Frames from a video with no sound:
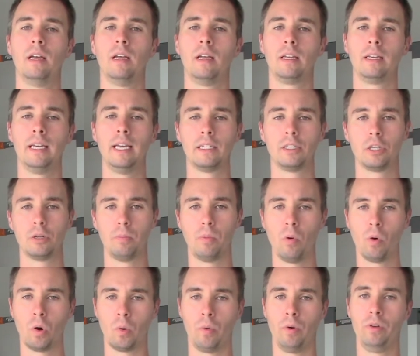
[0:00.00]
get to the
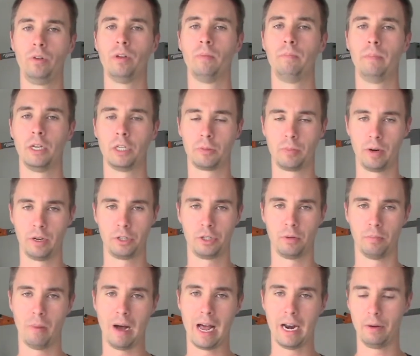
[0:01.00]
point where you can bench press your
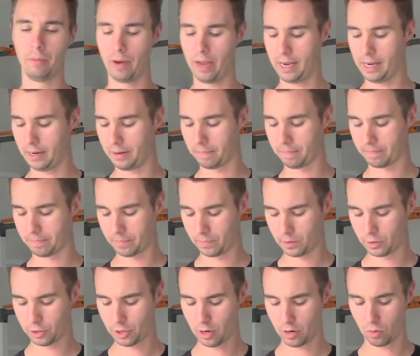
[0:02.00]
body weight.
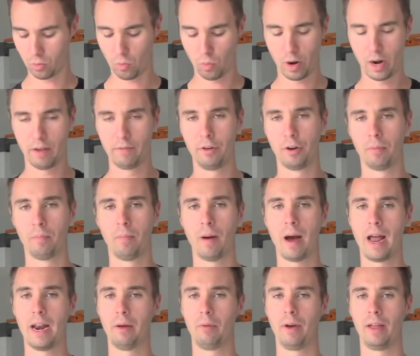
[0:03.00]
So whatever your
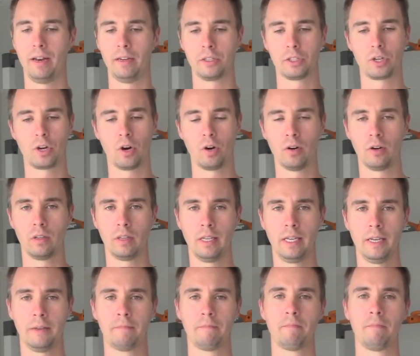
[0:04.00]
body weight is
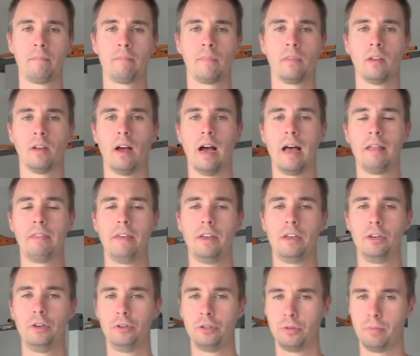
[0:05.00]
currently, I think
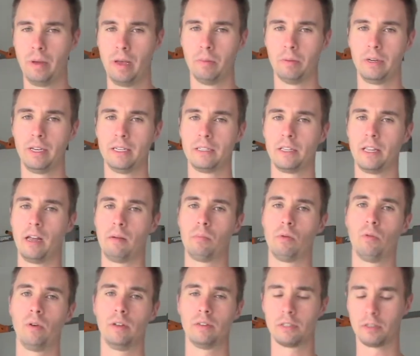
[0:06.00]
you should be able to get to that
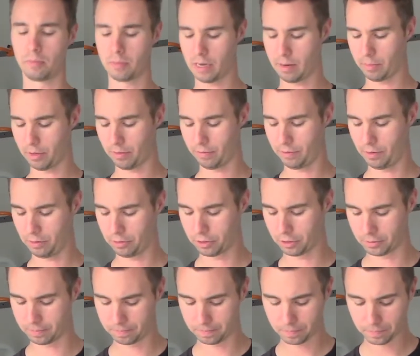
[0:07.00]
point sometime in the future.
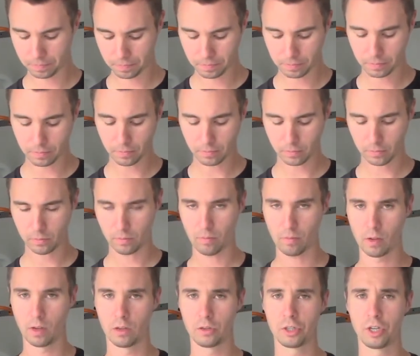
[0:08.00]

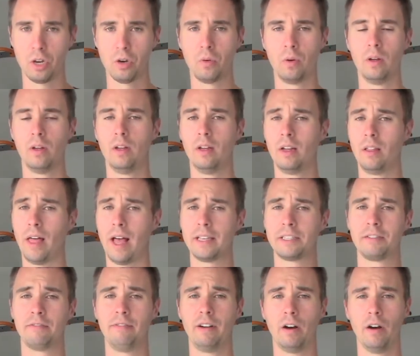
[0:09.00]
So that's a
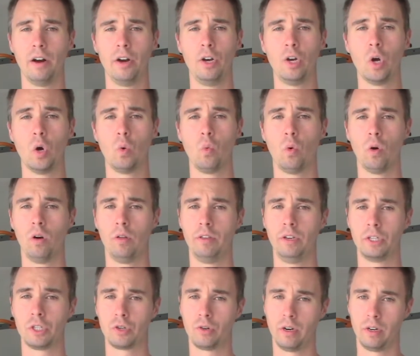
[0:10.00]
very noteworthy
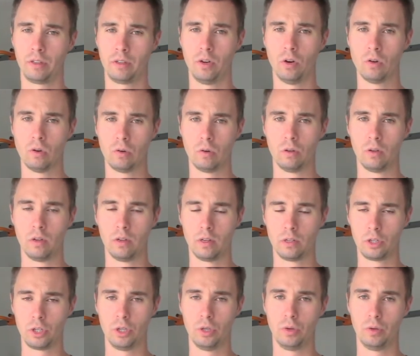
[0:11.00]
strength goal
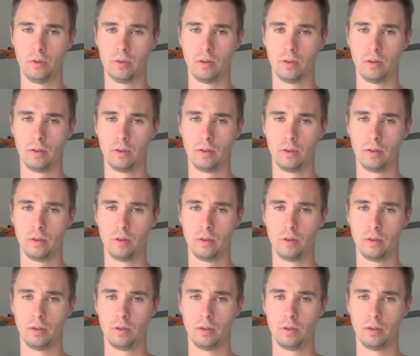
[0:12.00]
too.